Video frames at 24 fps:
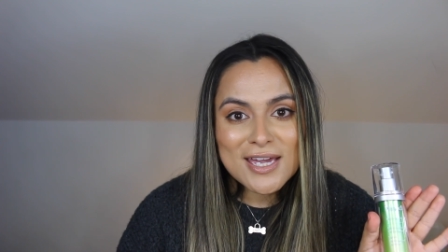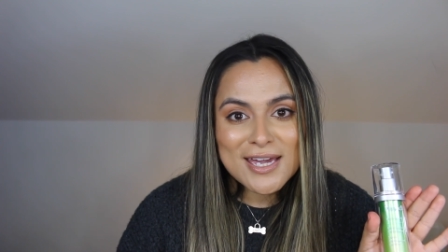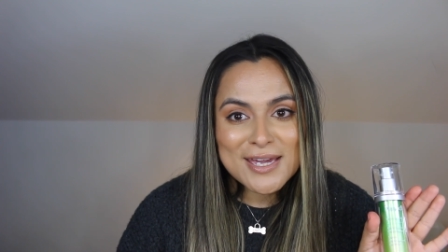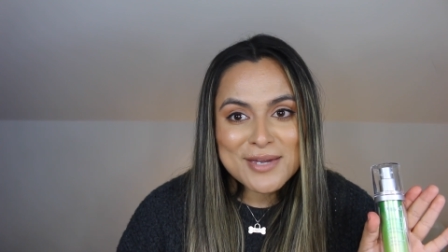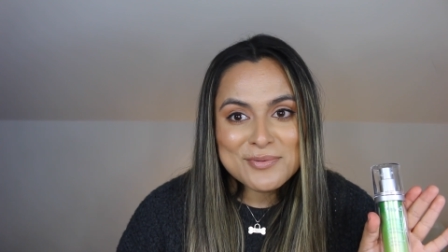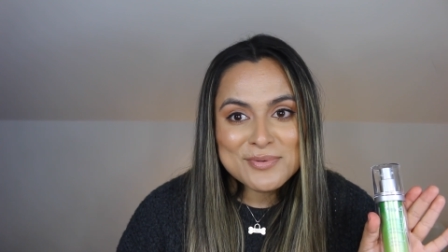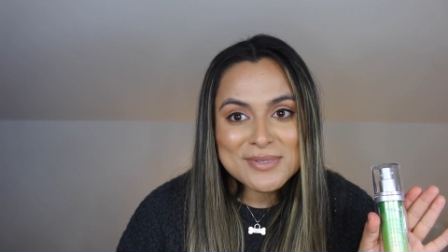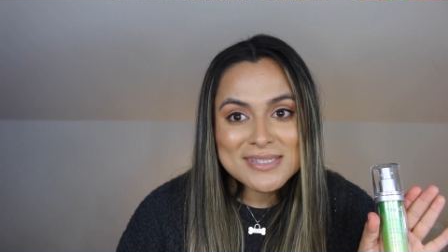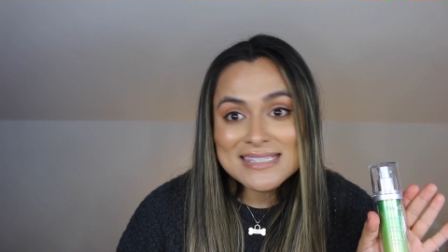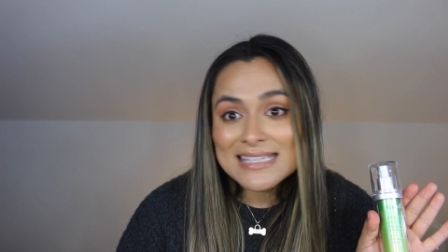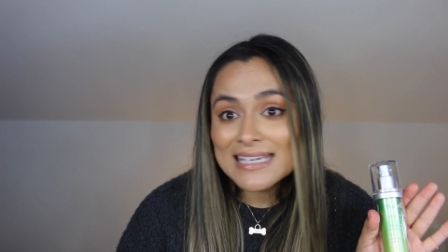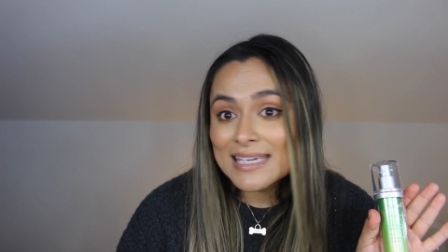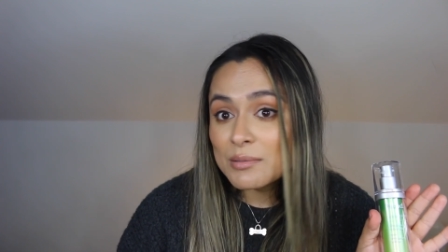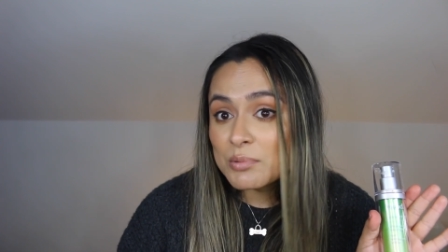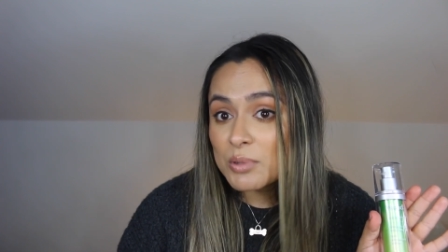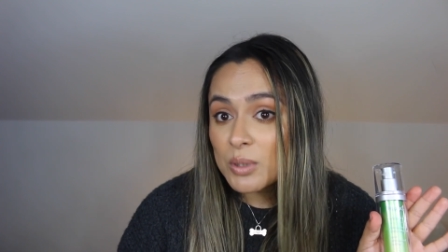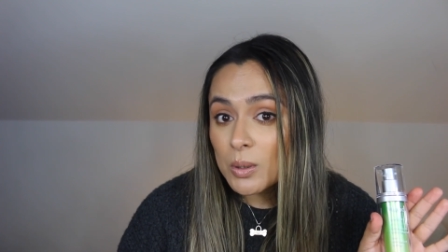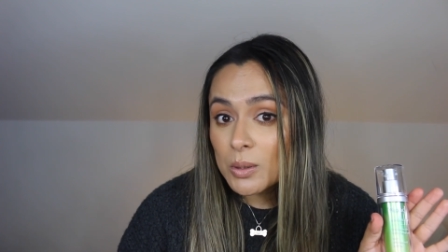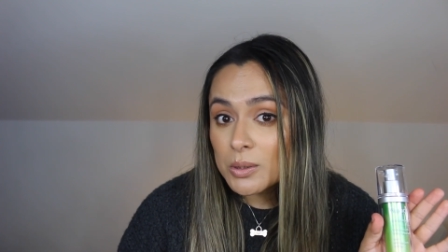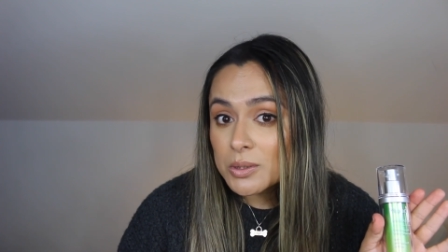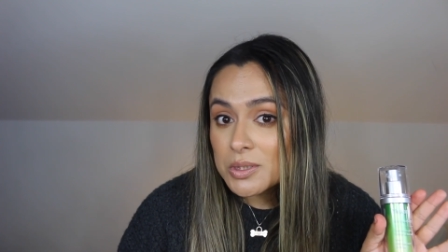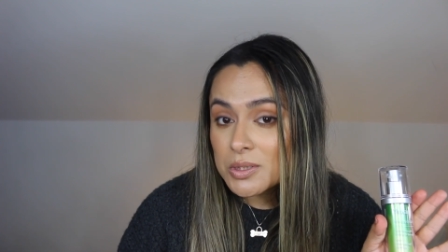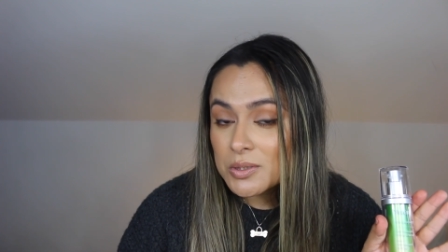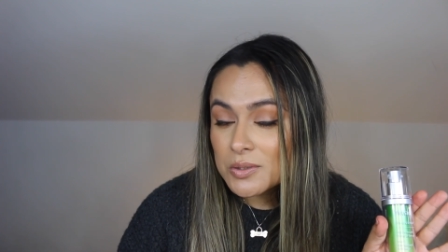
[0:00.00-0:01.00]
I was
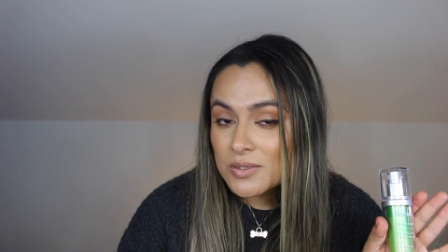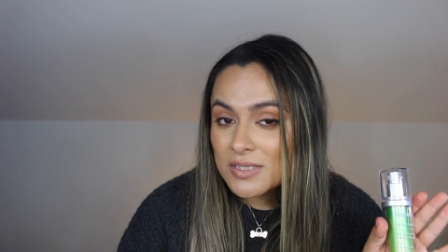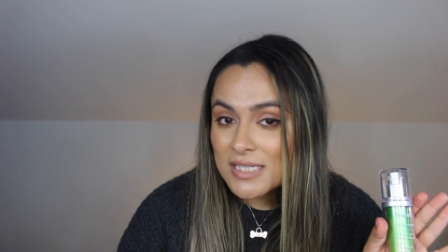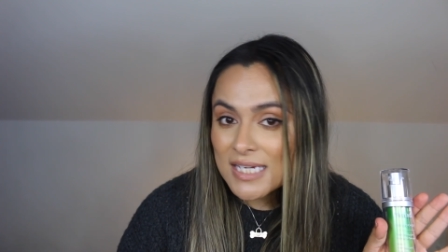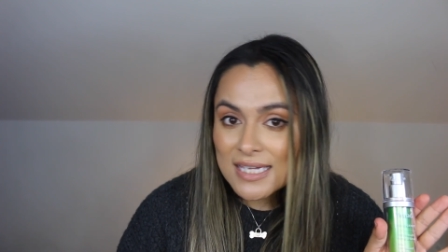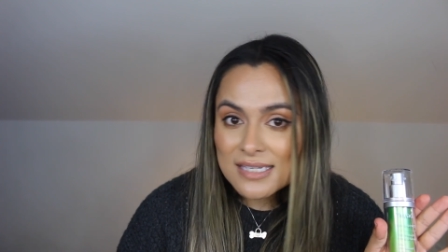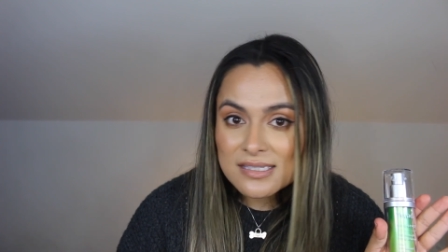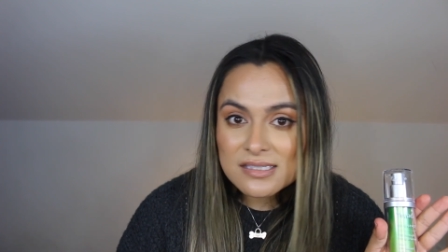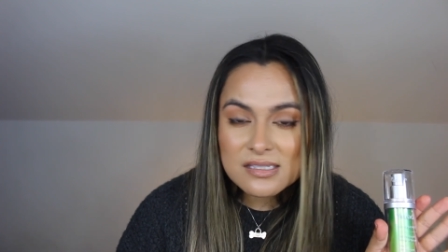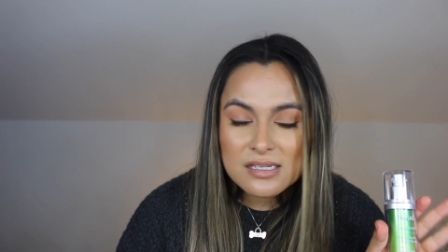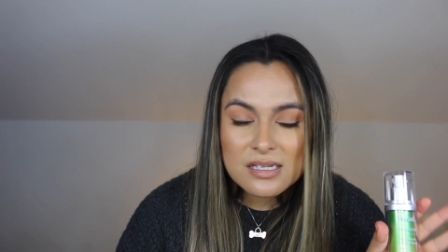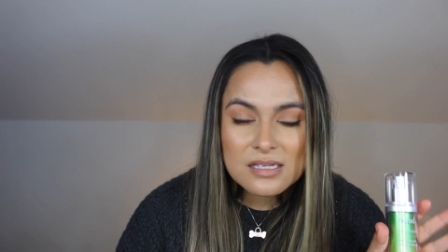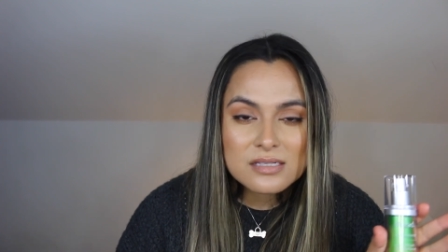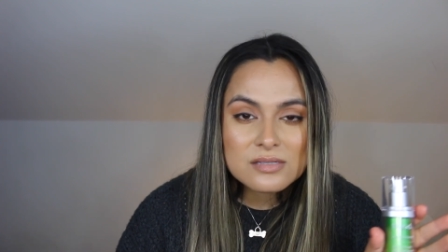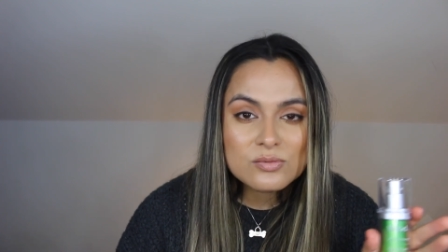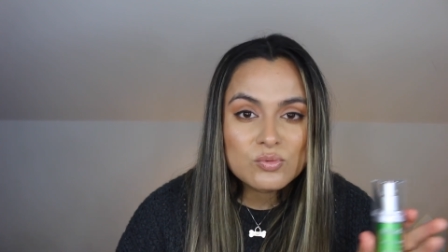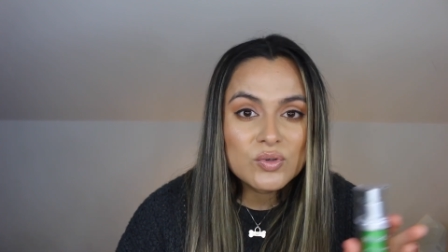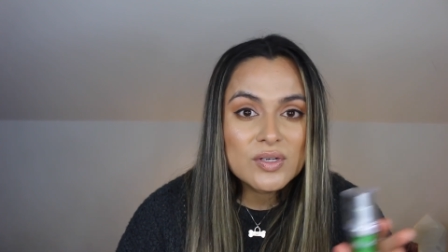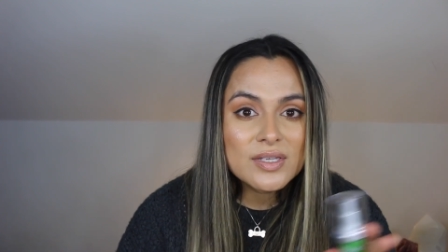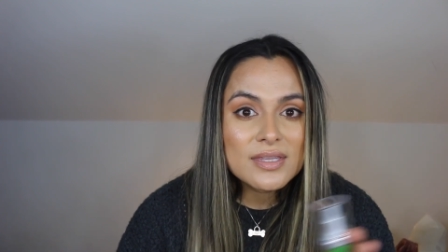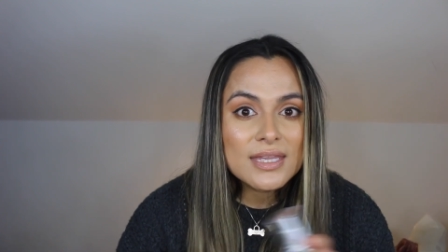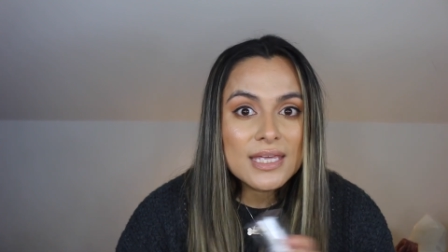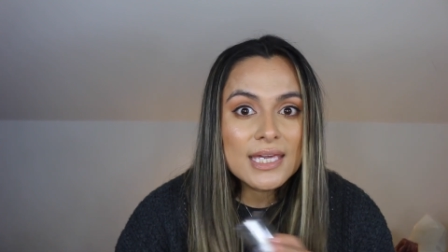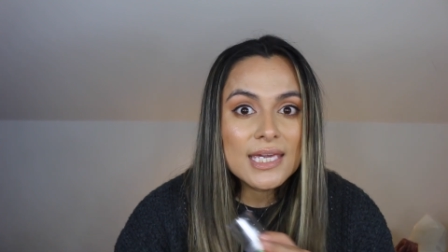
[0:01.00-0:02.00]
able to test this
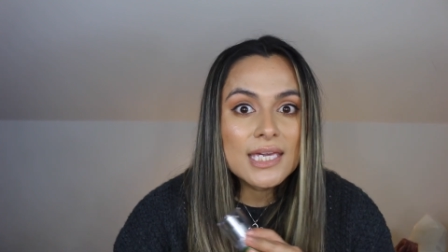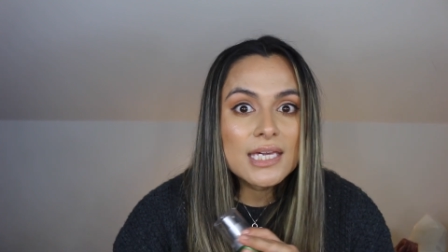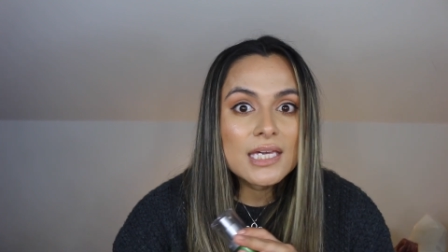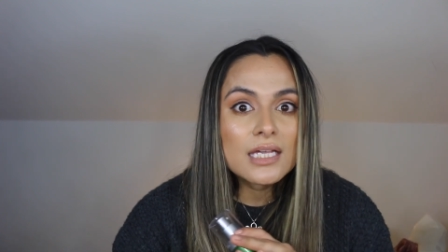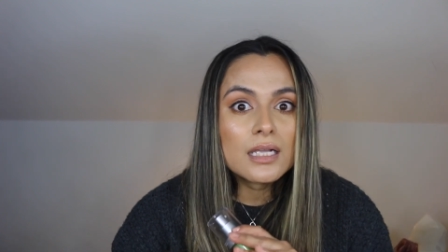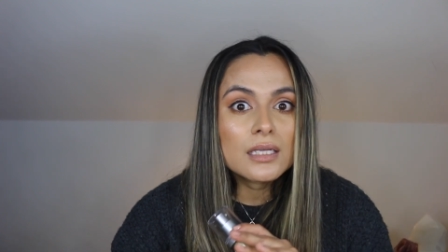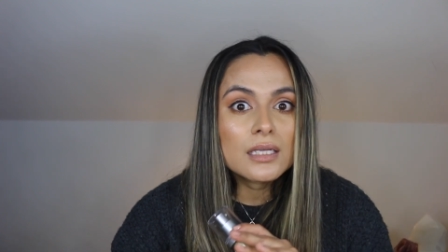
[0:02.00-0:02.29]
with a